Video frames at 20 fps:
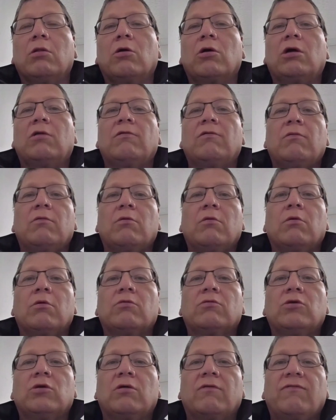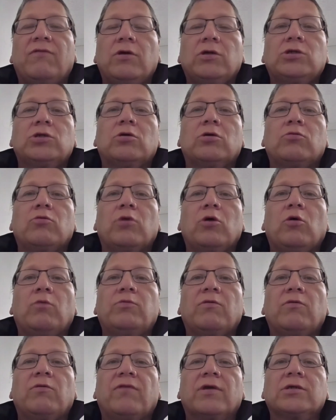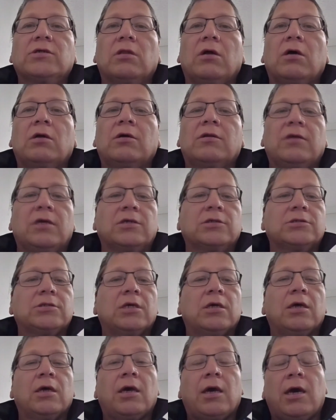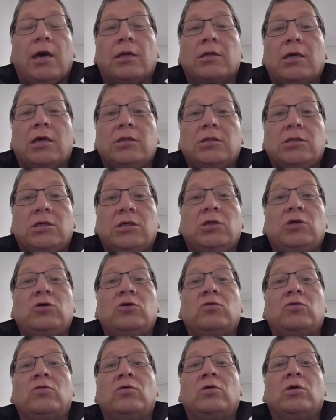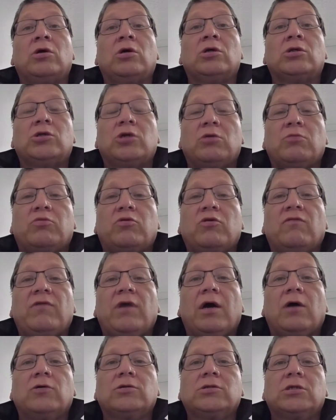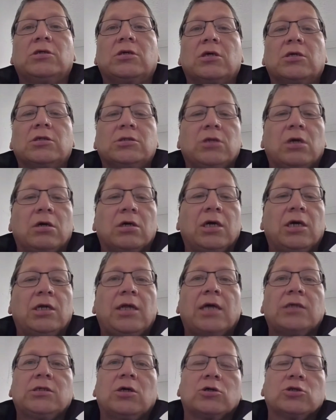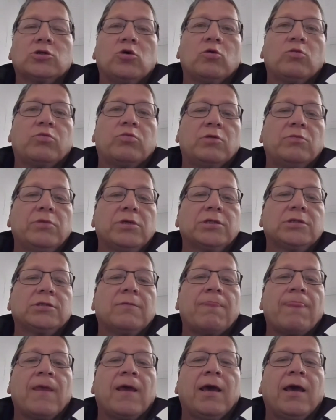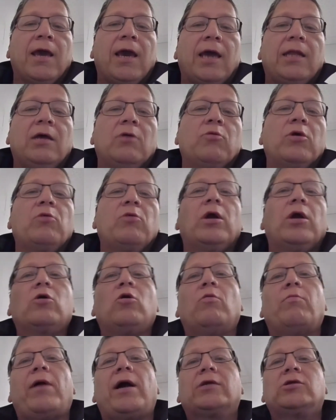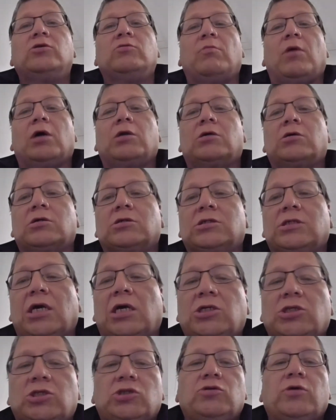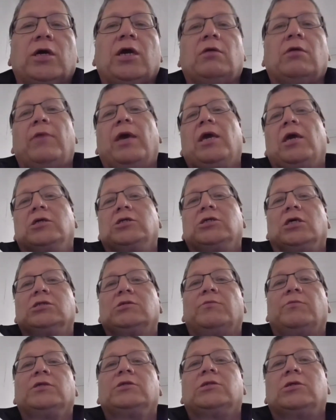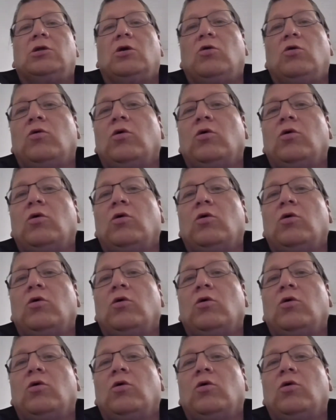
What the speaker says: looking to the future, we hope to fix a lot of things and continue to improve the housing in Saugeen. That's our sole purpose. And then we want to go back to monitor stage 2, again, make adjustments,